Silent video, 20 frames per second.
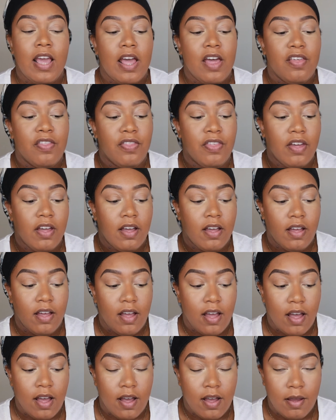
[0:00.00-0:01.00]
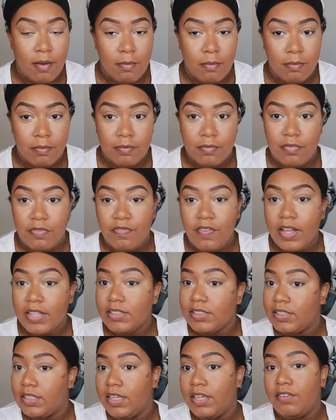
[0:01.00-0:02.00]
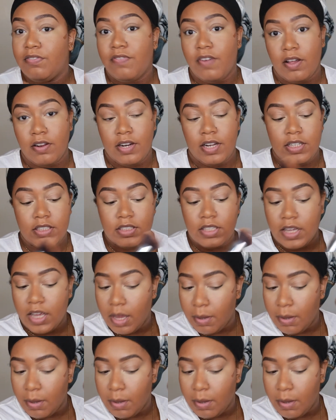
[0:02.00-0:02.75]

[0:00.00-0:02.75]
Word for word: The um, Fenty foundation